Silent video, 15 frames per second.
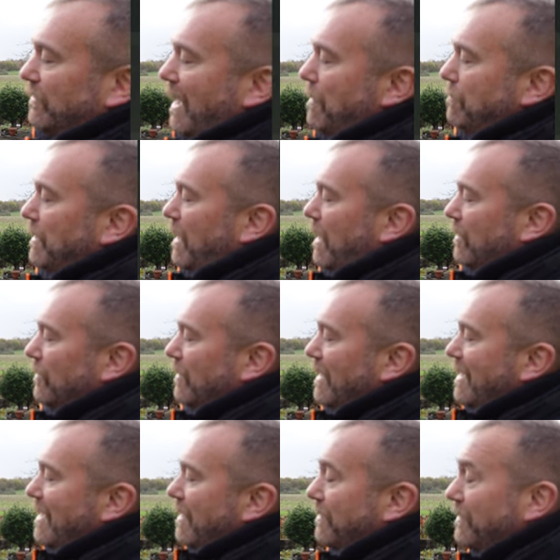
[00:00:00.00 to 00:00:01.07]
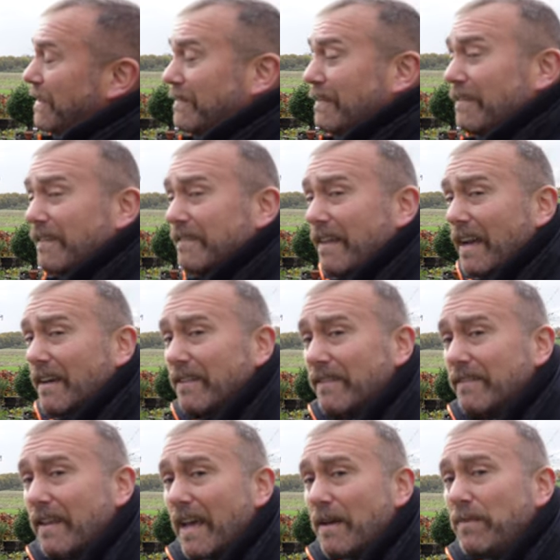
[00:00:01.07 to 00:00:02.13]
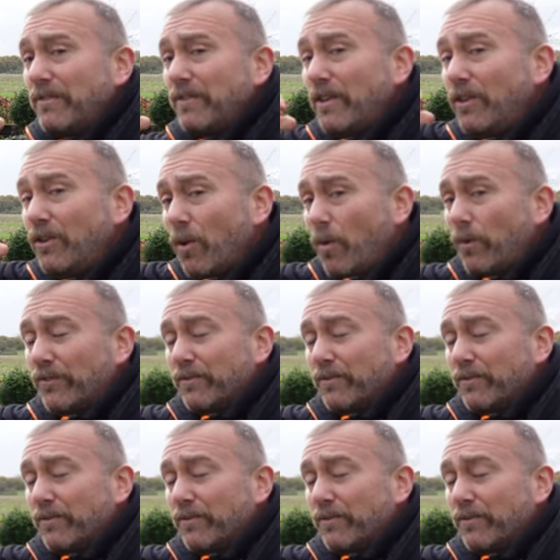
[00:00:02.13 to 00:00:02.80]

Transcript: down below. This is exactly the same as the yaw